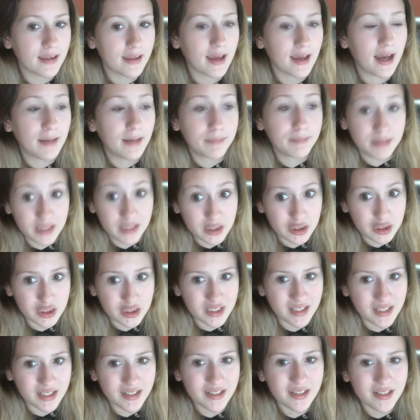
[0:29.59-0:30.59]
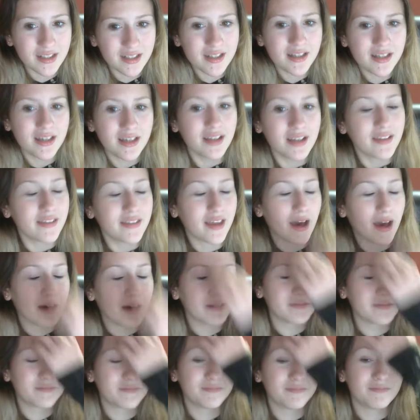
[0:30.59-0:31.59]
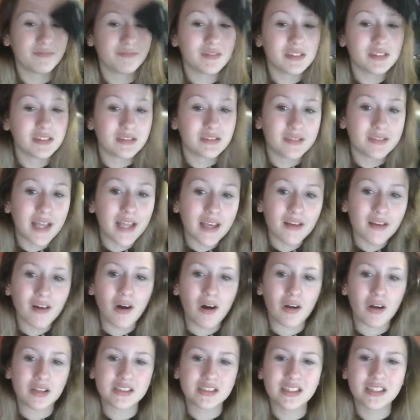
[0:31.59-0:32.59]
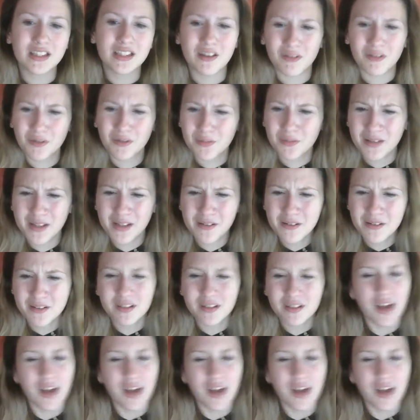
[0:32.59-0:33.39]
I bleached it. That is like honestly the only way.